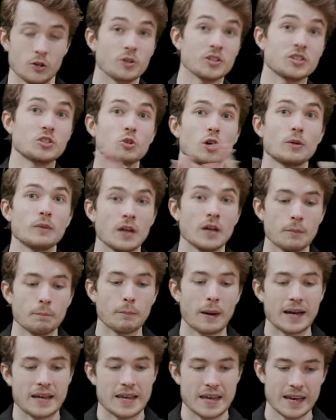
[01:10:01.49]
No need to do it
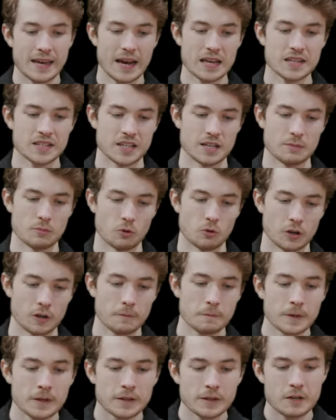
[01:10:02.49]
by hand
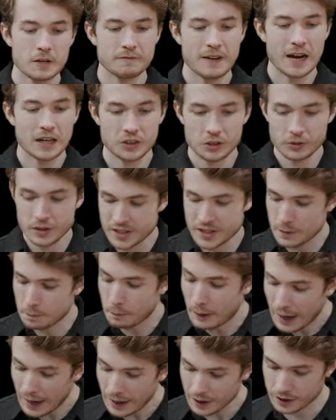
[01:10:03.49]
anymore. In fact, there is a
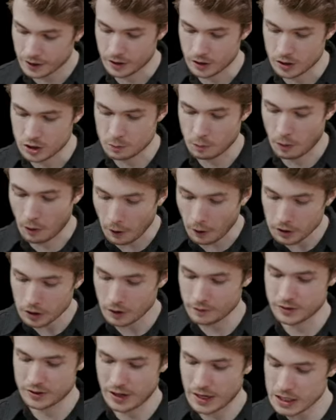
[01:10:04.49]
package, part
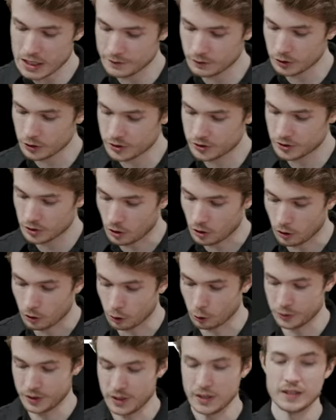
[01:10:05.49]
of the tidyverse,
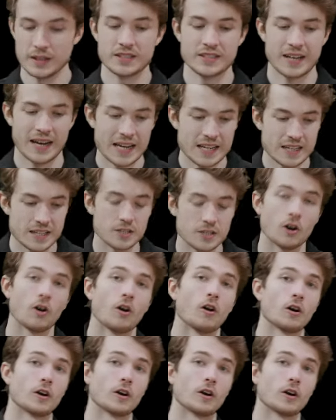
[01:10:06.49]
called tidyr.